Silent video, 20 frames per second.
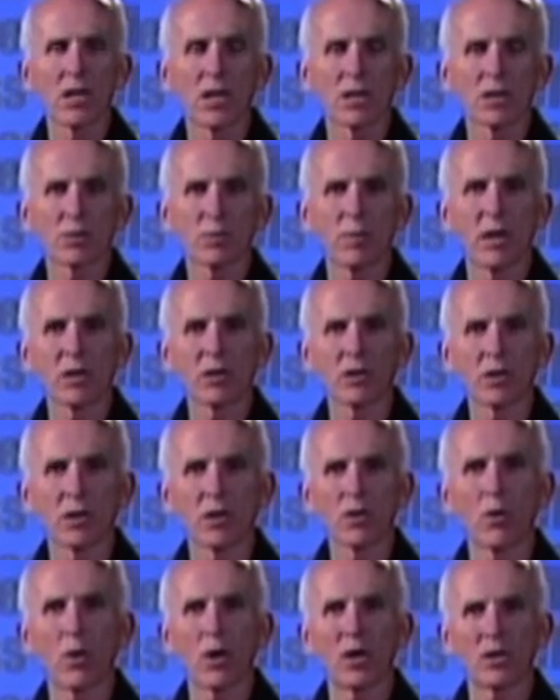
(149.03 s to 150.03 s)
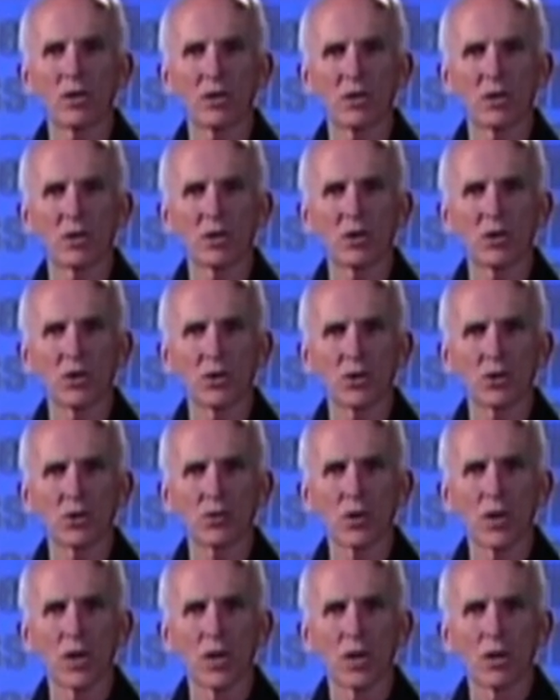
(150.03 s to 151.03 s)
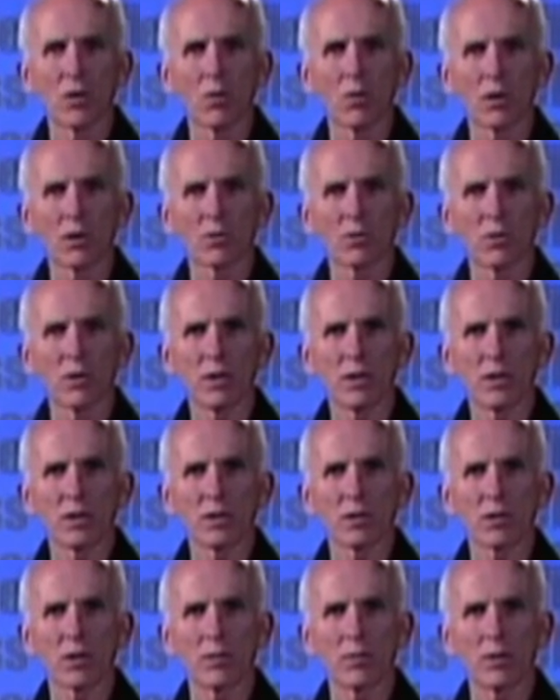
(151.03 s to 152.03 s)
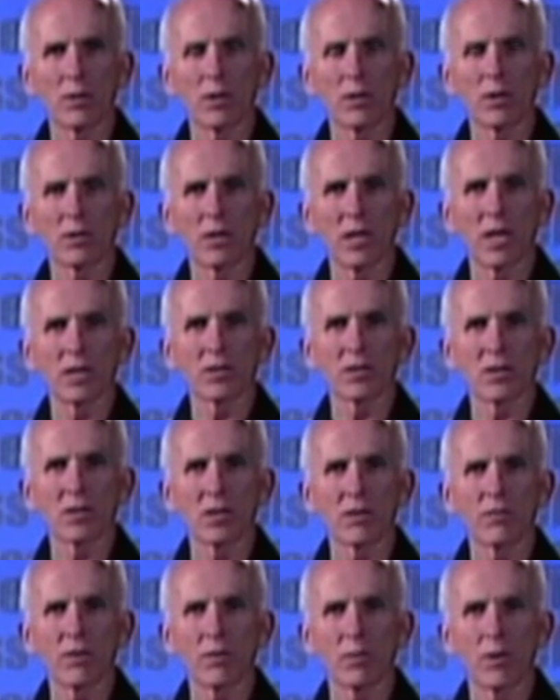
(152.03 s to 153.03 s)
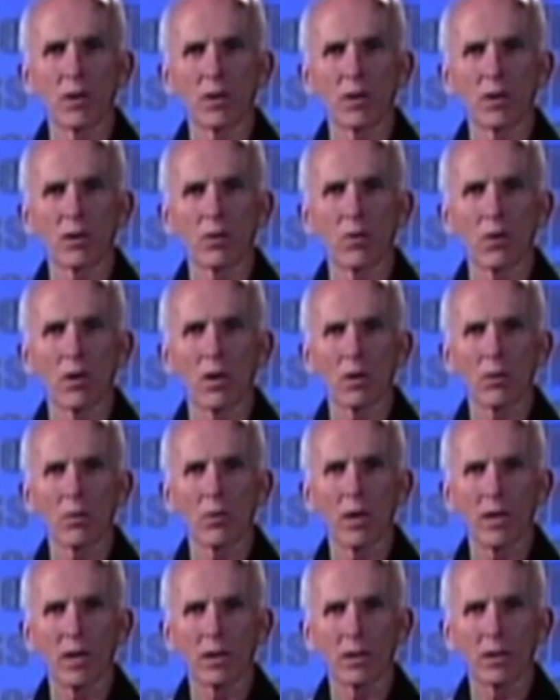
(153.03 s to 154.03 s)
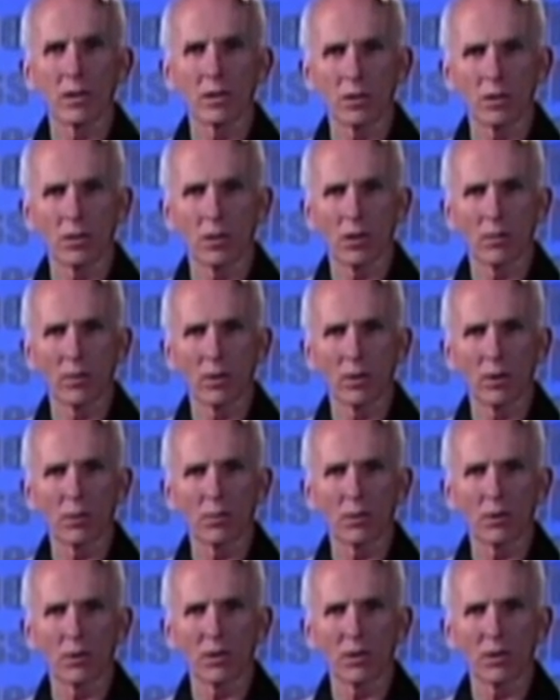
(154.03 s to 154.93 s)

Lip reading: A special equation is used once we determine your density from underwater weighing to determine your